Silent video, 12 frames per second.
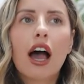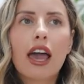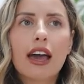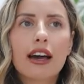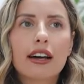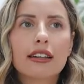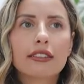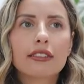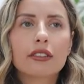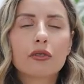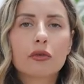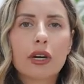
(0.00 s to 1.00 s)

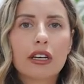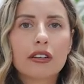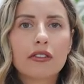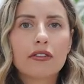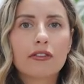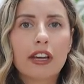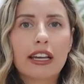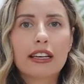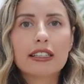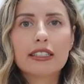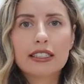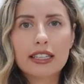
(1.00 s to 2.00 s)
And when a
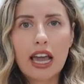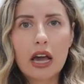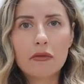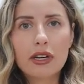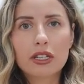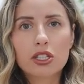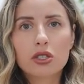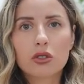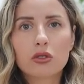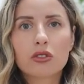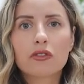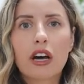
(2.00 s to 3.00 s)
vein is damaged,
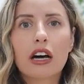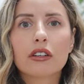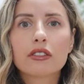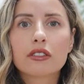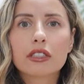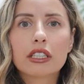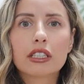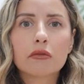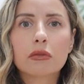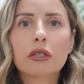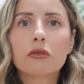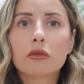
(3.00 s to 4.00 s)
those valves
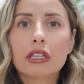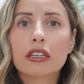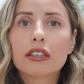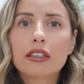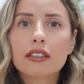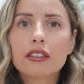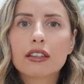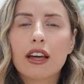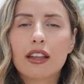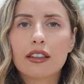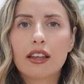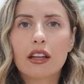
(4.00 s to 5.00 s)
can be weakened,
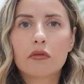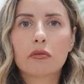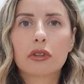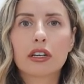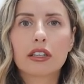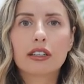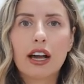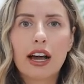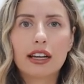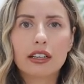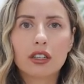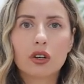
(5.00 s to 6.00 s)
and then blood
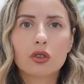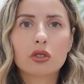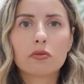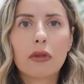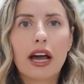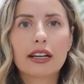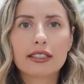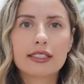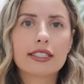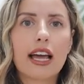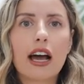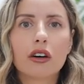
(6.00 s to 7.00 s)
kind of goes
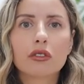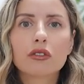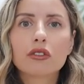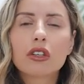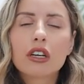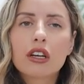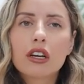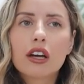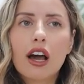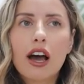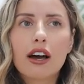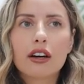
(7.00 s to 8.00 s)
back down
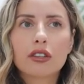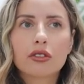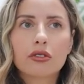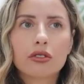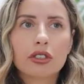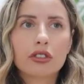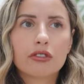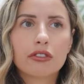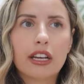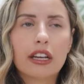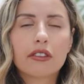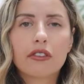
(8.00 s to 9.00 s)
through your
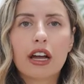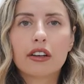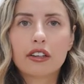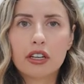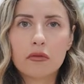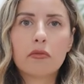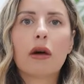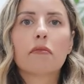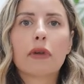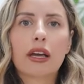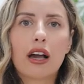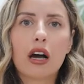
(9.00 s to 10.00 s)
vein rather than
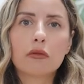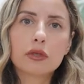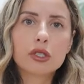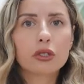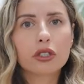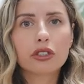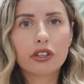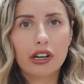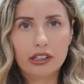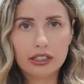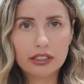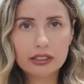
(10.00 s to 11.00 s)
pumping up to your
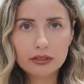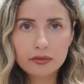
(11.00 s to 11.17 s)
heart.